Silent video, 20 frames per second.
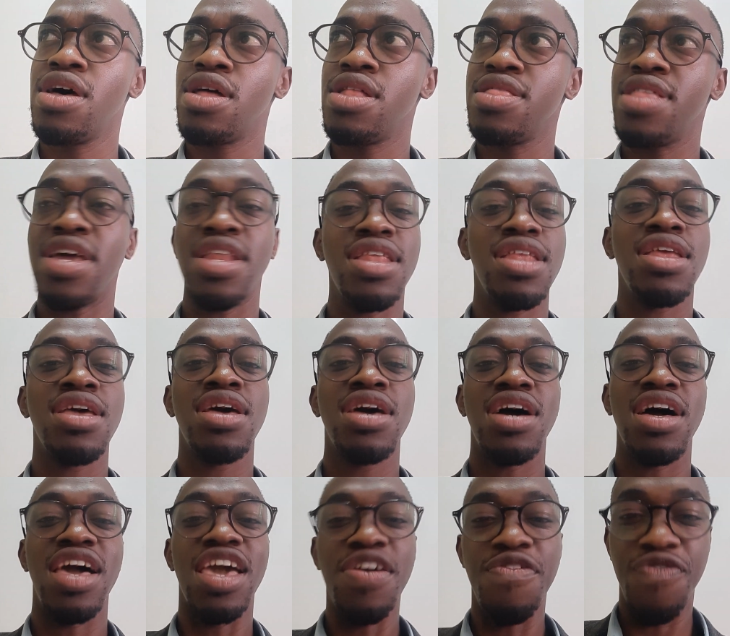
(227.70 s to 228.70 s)
that
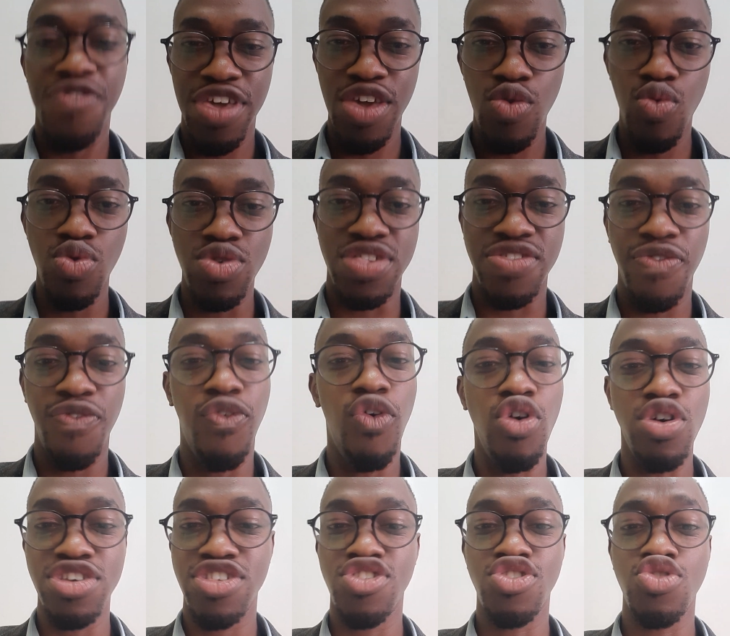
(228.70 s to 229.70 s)
if he was
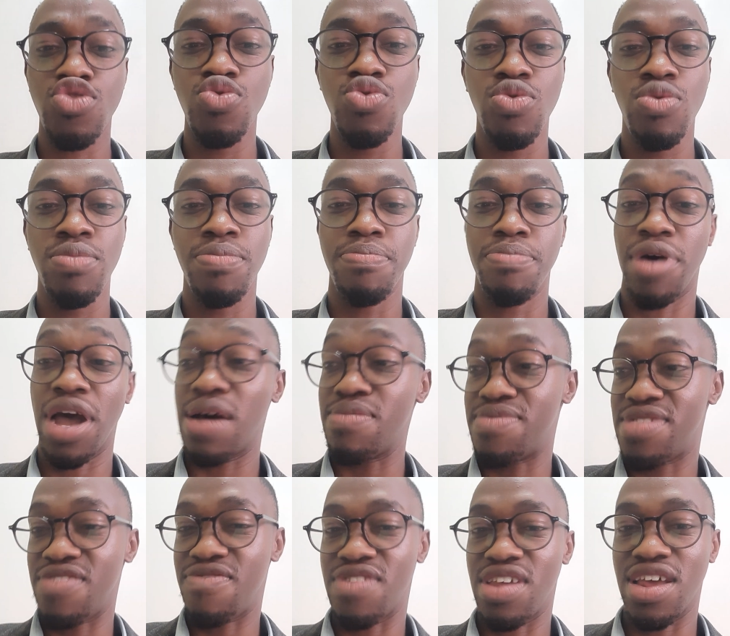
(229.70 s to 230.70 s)
forced to,
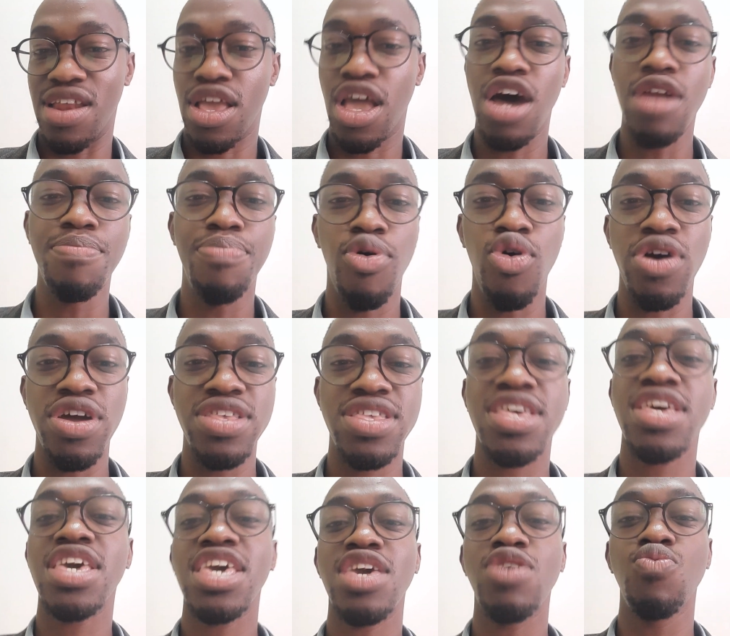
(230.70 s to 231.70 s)
perhaps even at gunpoint,
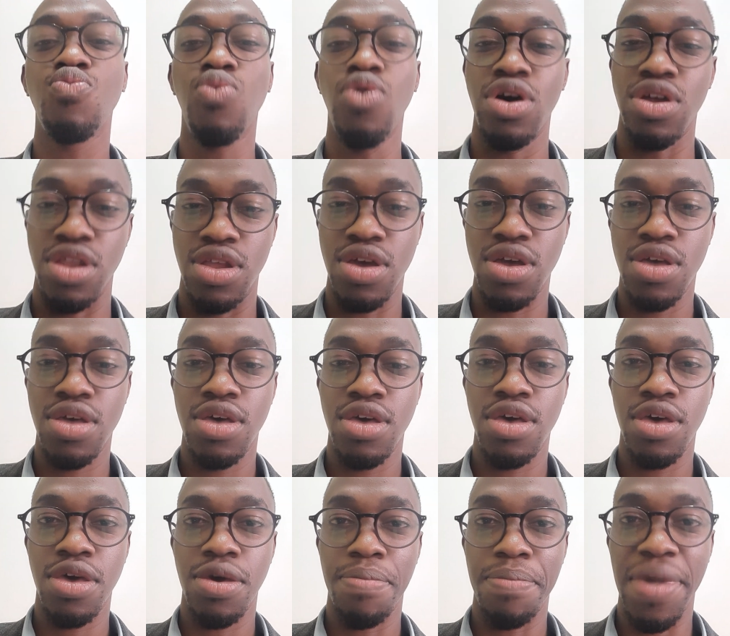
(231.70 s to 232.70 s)
he would
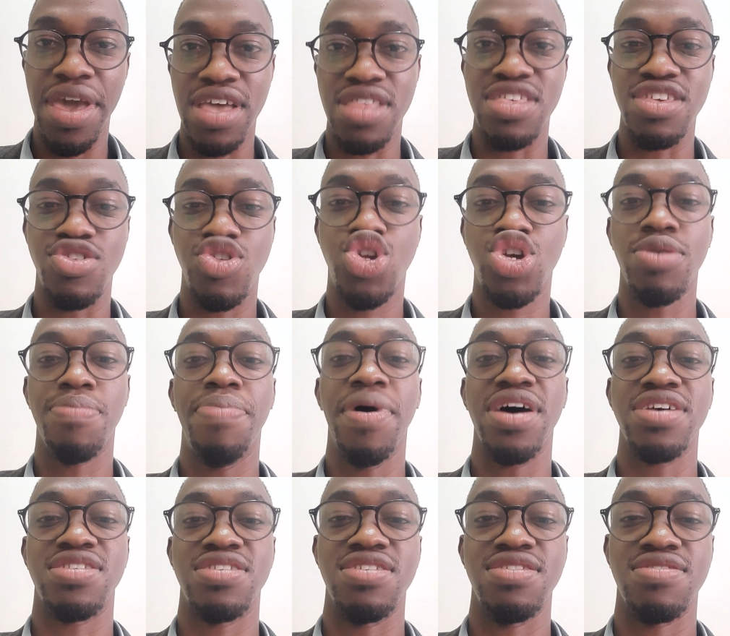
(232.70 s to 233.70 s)
make these
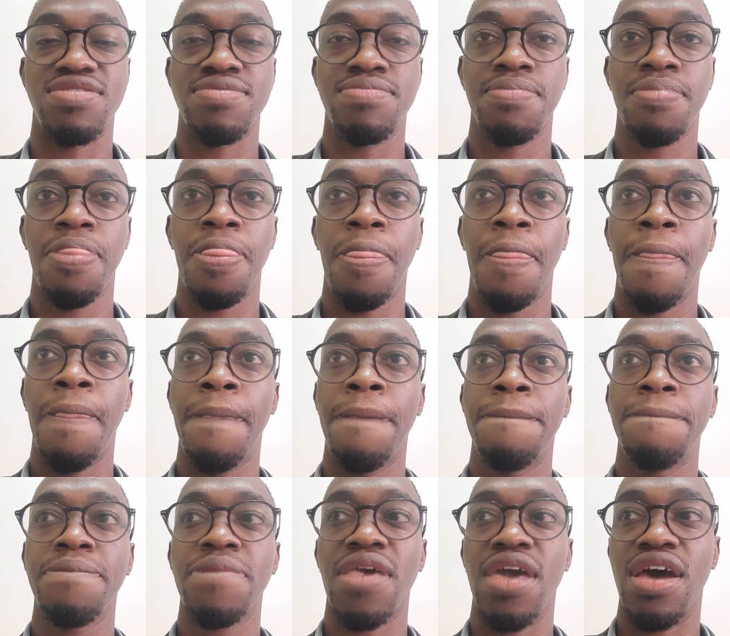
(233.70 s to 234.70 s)
chapatis.
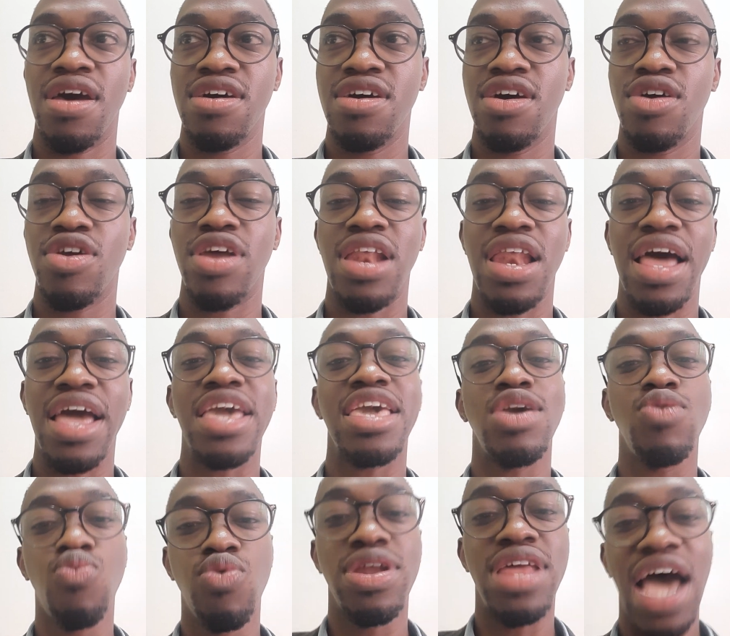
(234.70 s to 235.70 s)
Yeah, like he
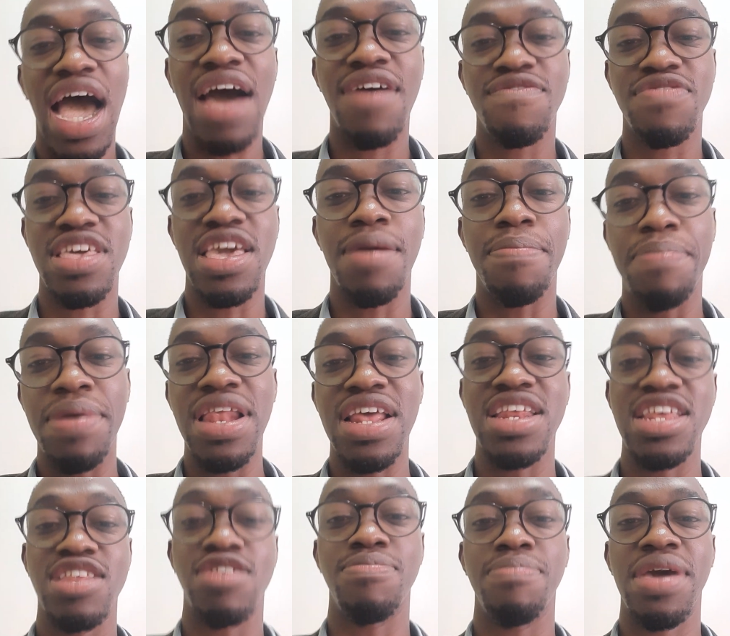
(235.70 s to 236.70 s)
would have the
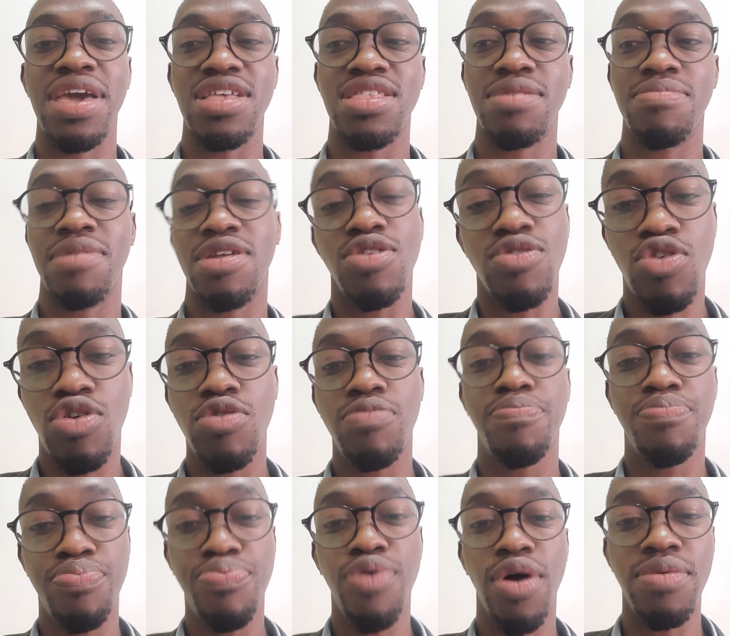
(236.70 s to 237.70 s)
ability to make them and
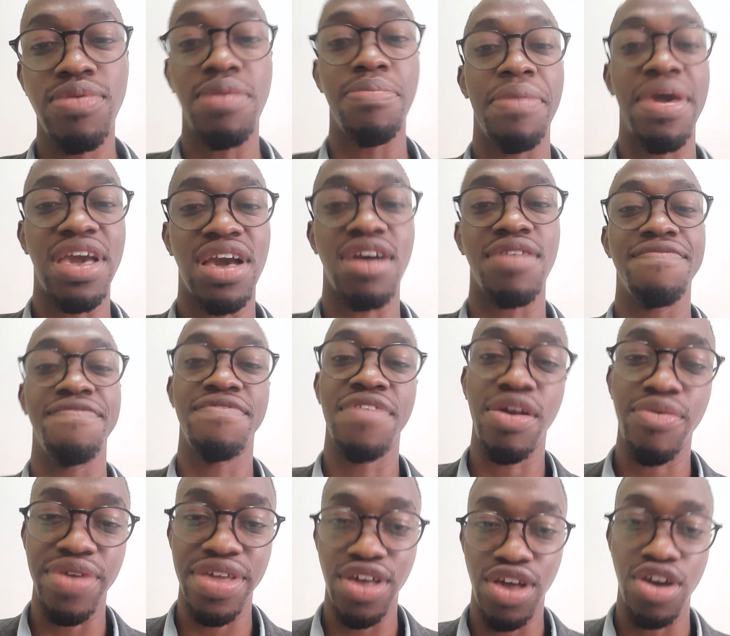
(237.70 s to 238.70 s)
could probably make a
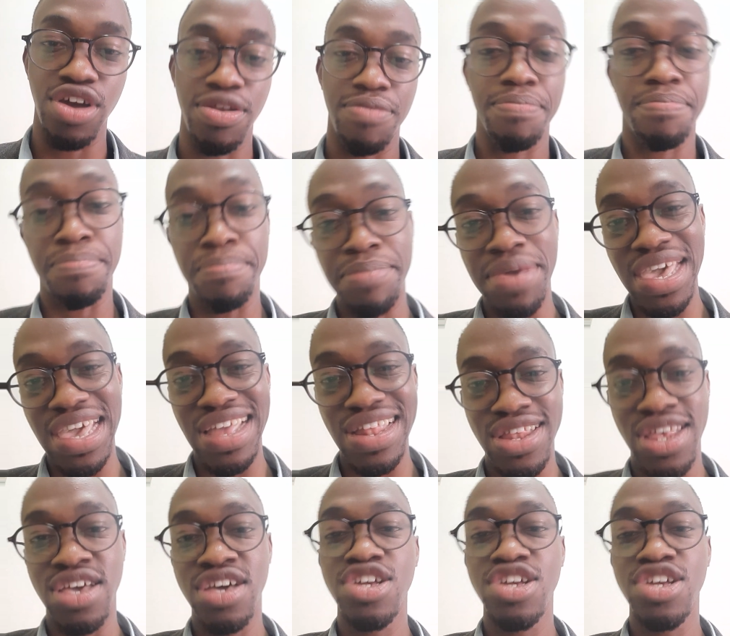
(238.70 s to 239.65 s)
very good, mean